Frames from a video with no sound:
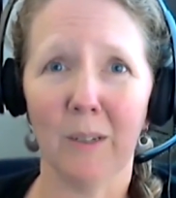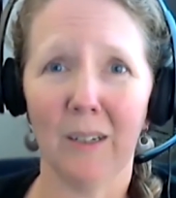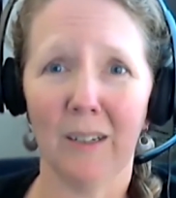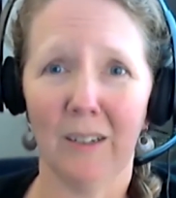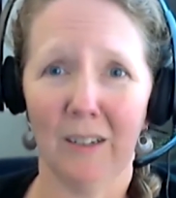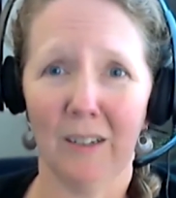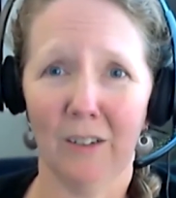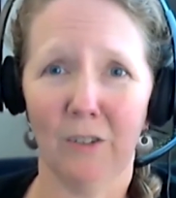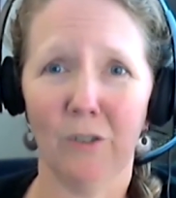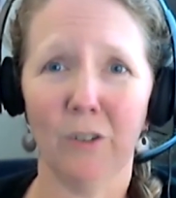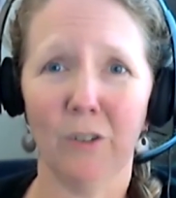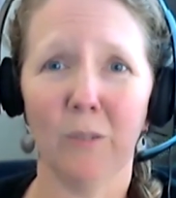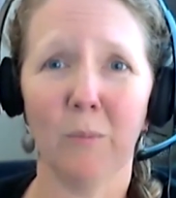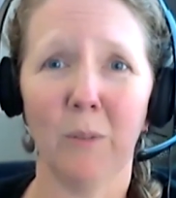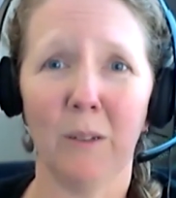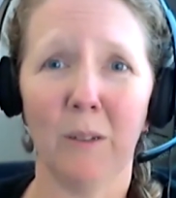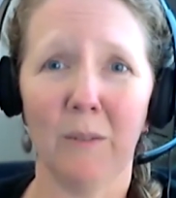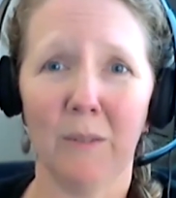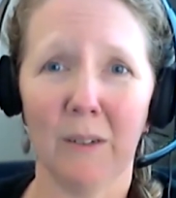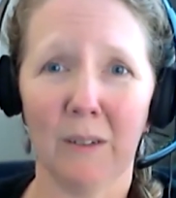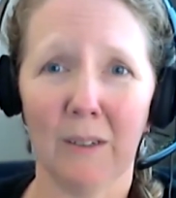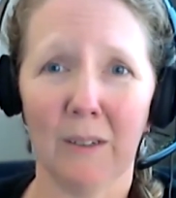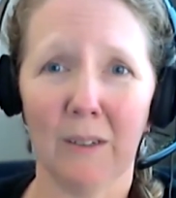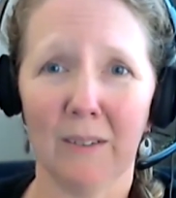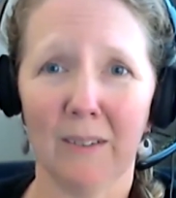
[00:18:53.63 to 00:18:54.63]
should be
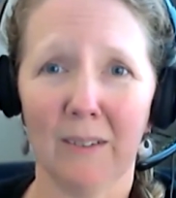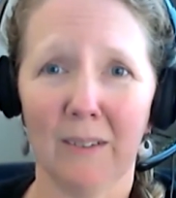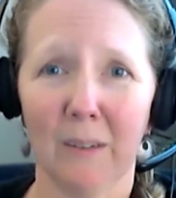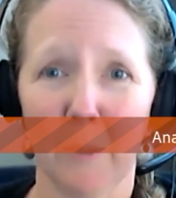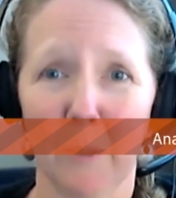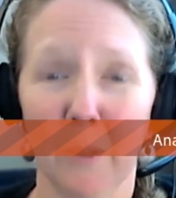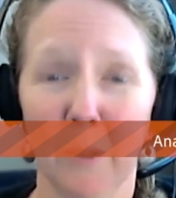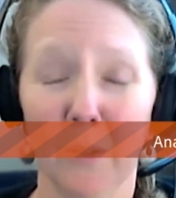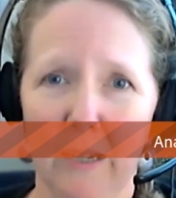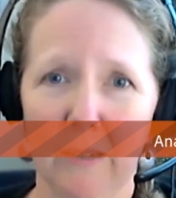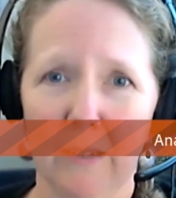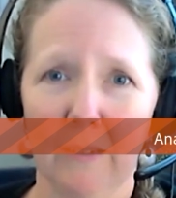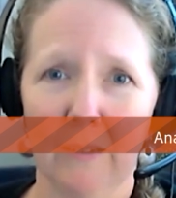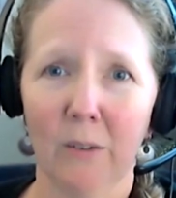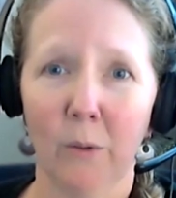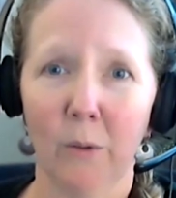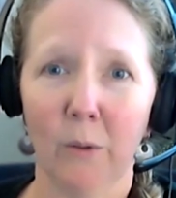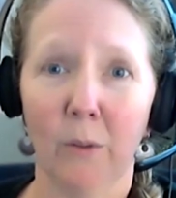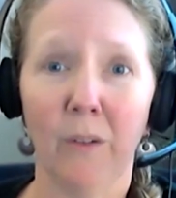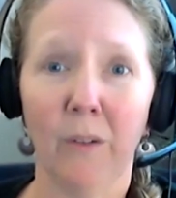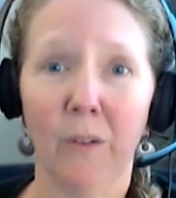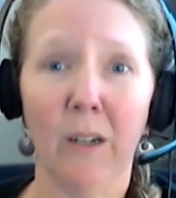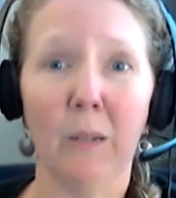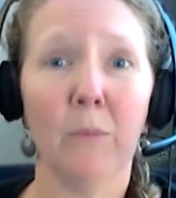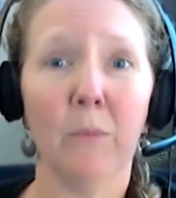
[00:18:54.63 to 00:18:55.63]
very similar. So
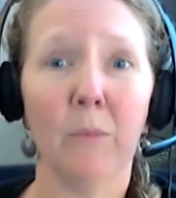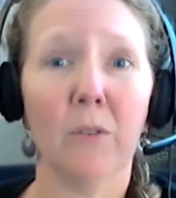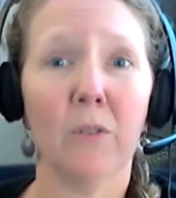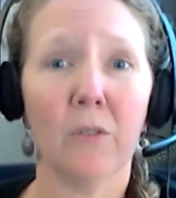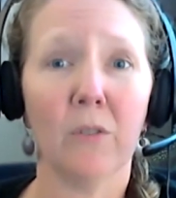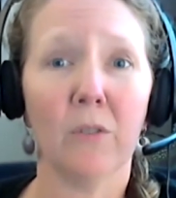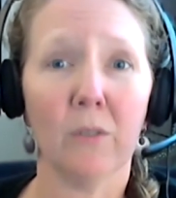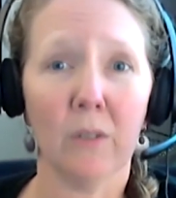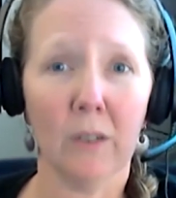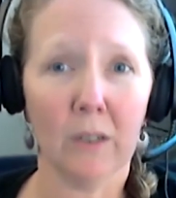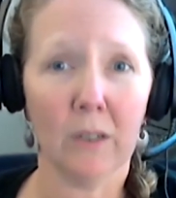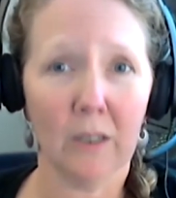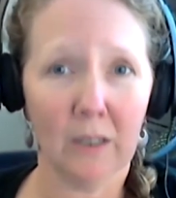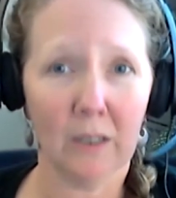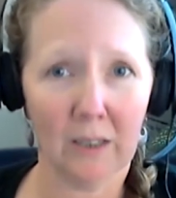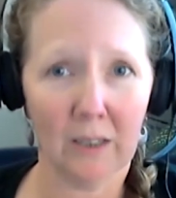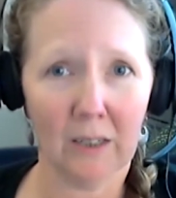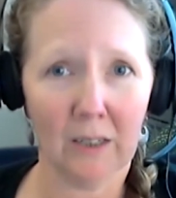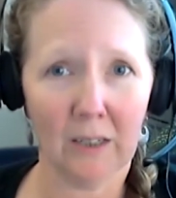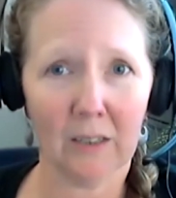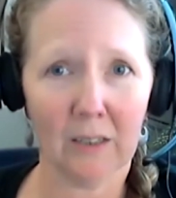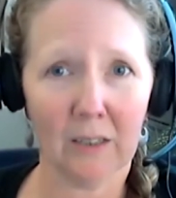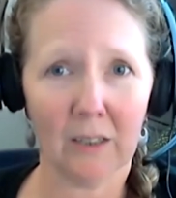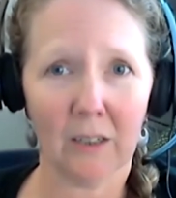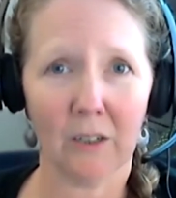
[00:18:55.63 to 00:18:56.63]
if I'm
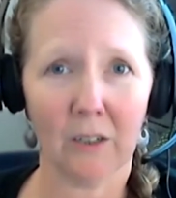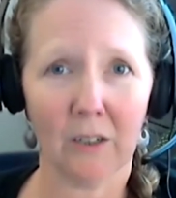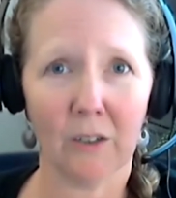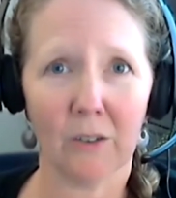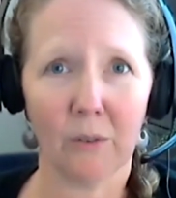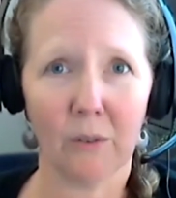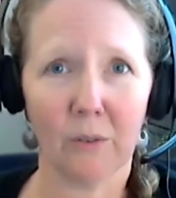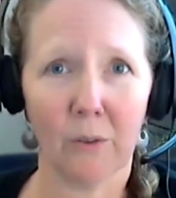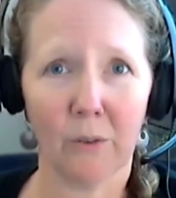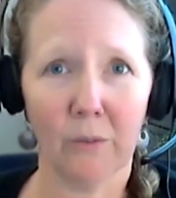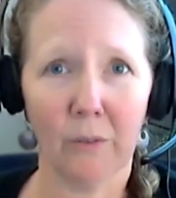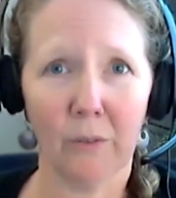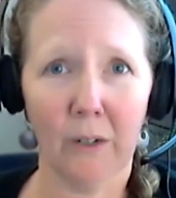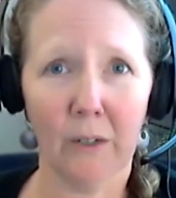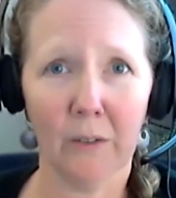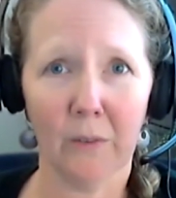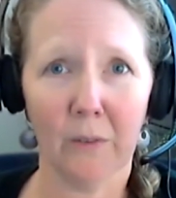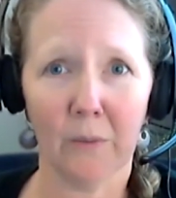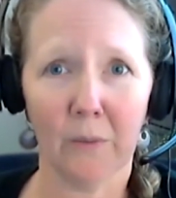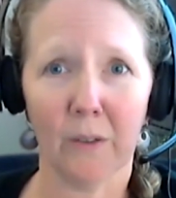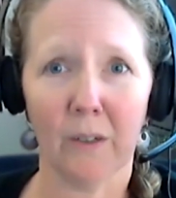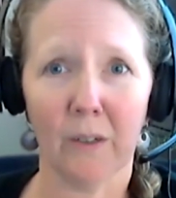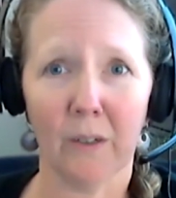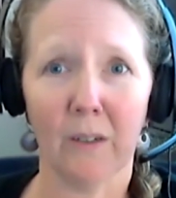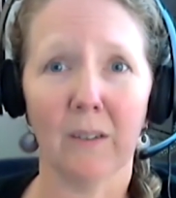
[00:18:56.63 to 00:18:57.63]
struggling to control
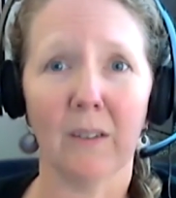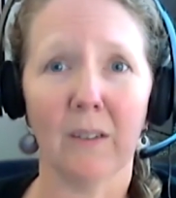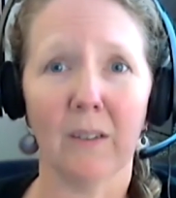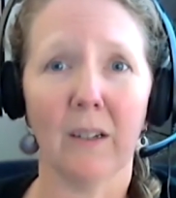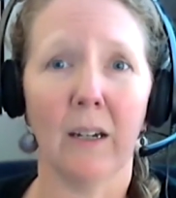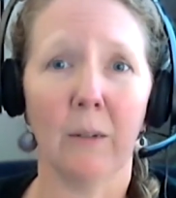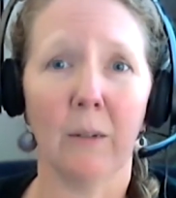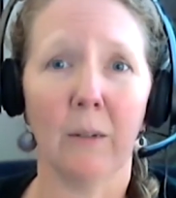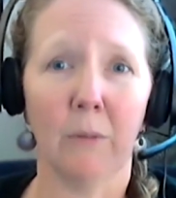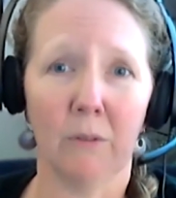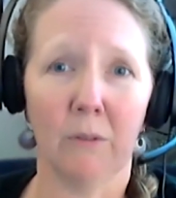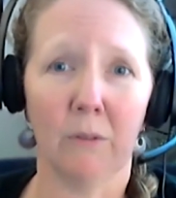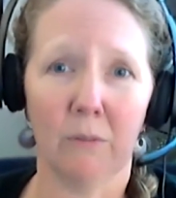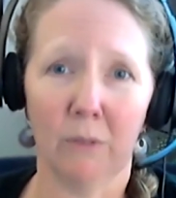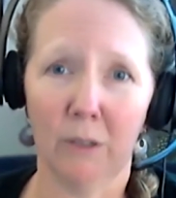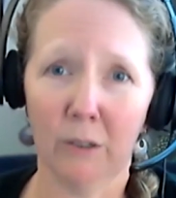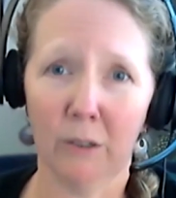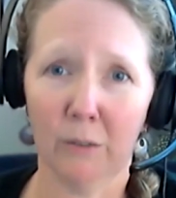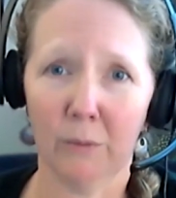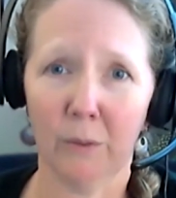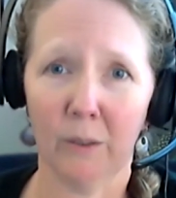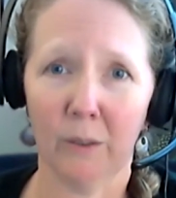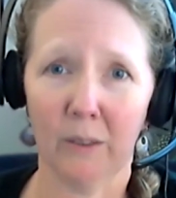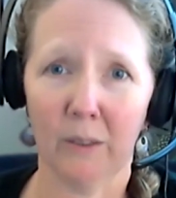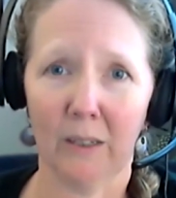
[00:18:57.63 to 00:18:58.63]
phosphorus, I would
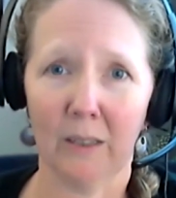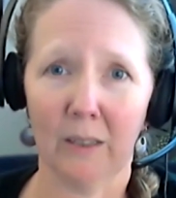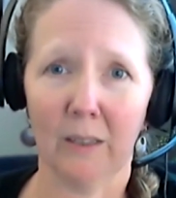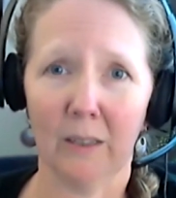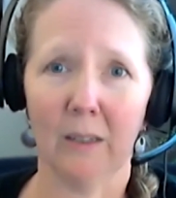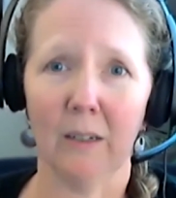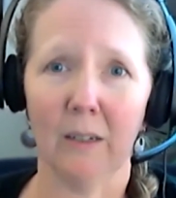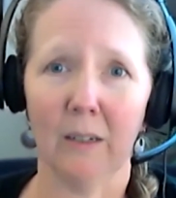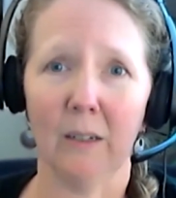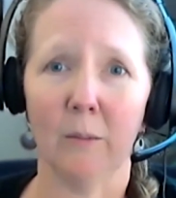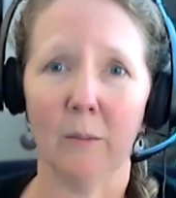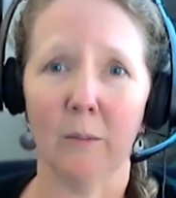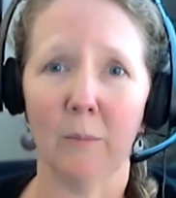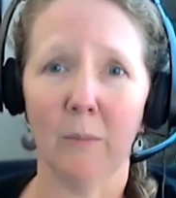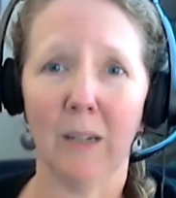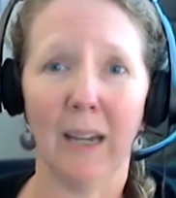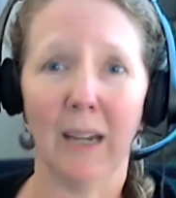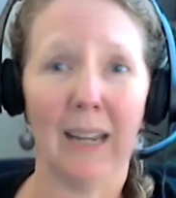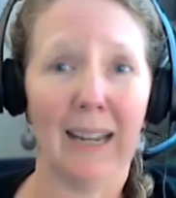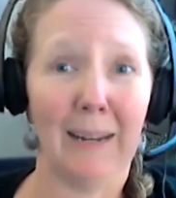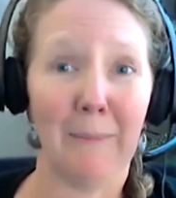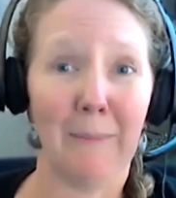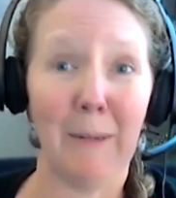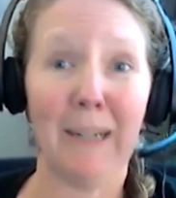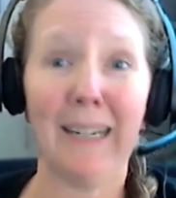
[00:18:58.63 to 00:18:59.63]
reach for lanthanum.
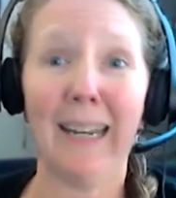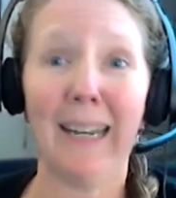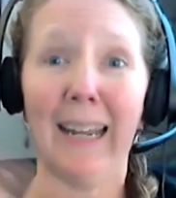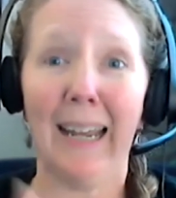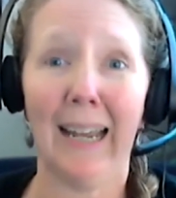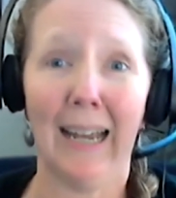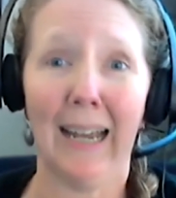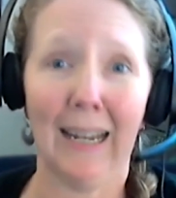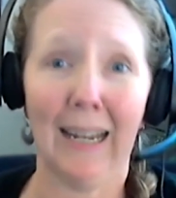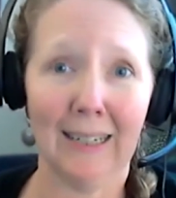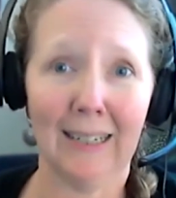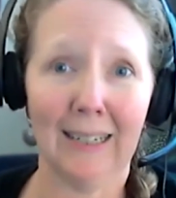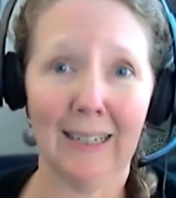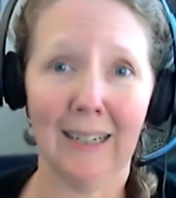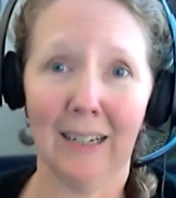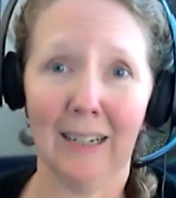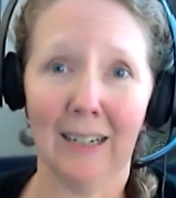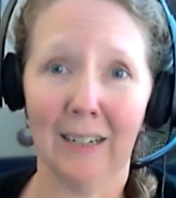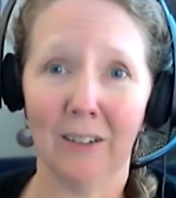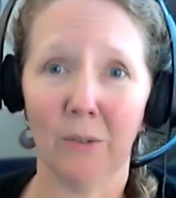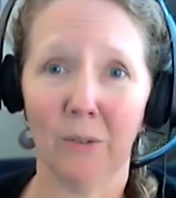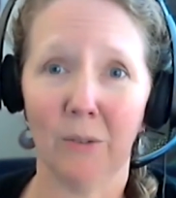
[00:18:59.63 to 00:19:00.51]
I might add it on to